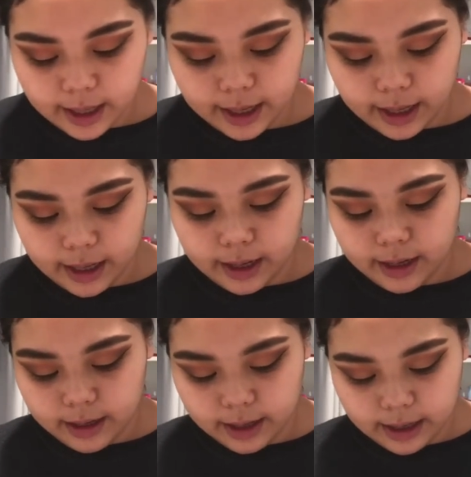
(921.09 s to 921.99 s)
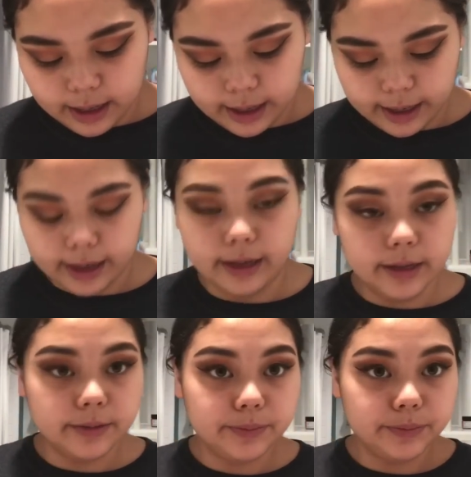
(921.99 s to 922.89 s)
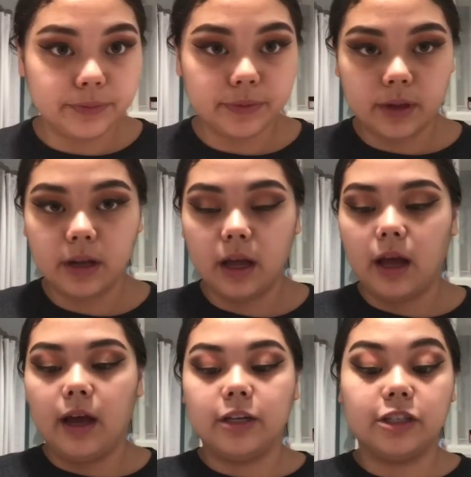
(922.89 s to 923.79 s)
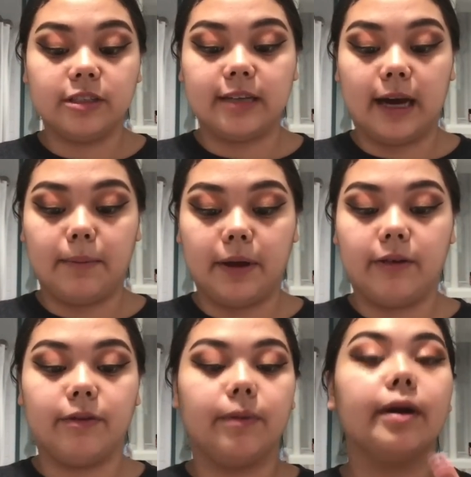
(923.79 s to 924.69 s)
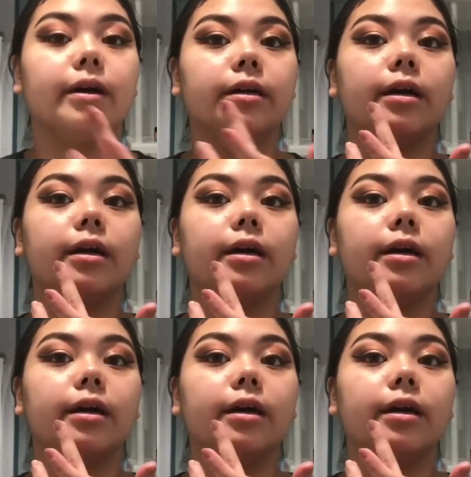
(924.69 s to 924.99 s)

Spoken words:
and I just dab it everywhere.